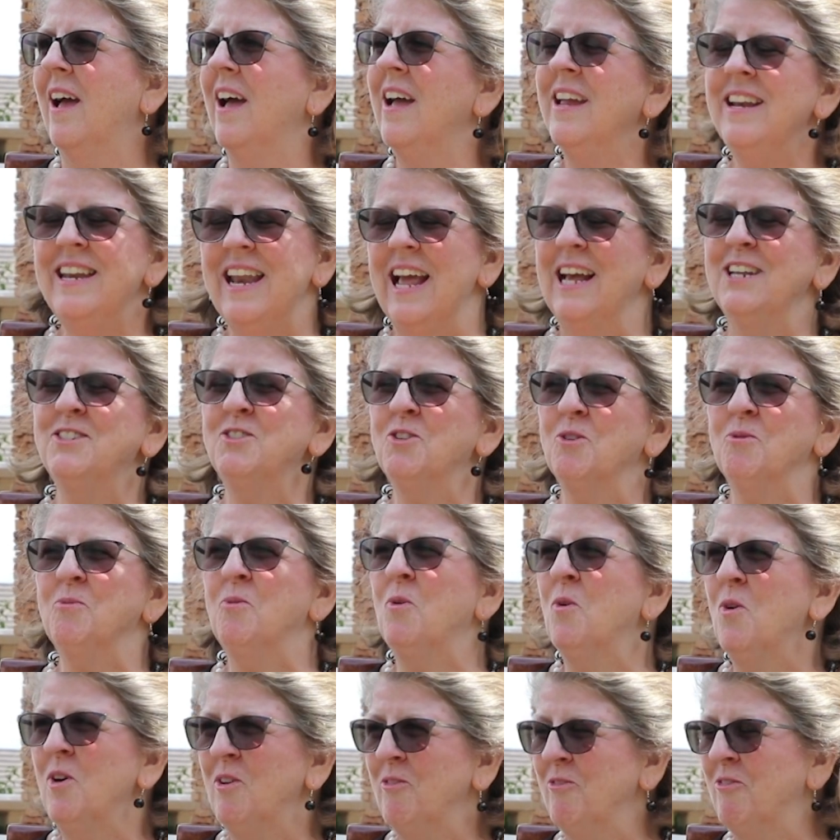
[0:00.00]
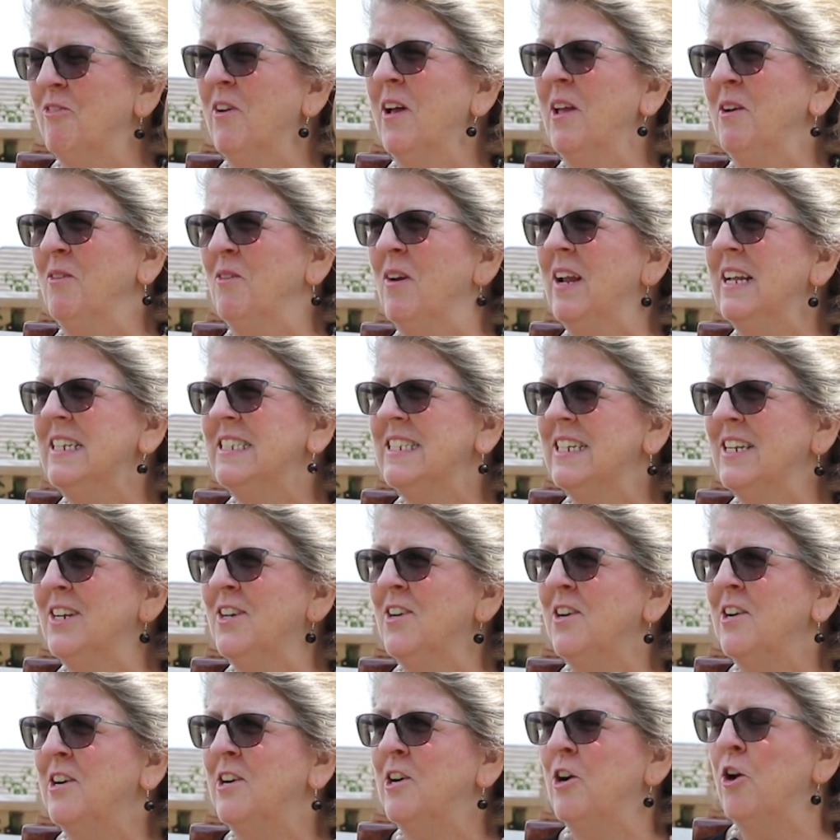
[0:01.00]
a natural born
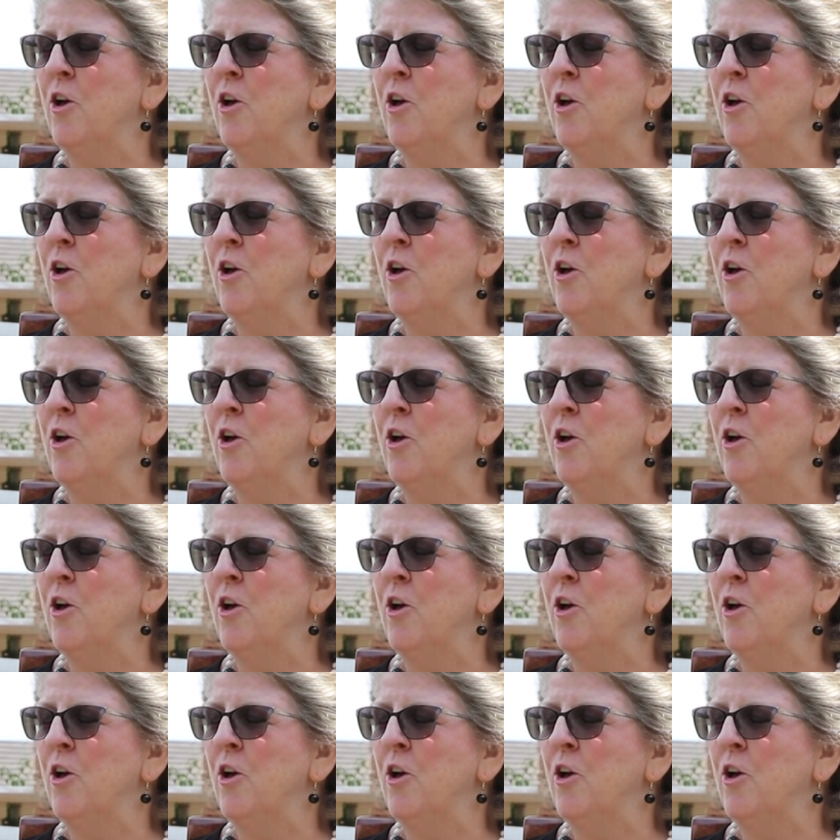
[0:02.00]
fundraiser,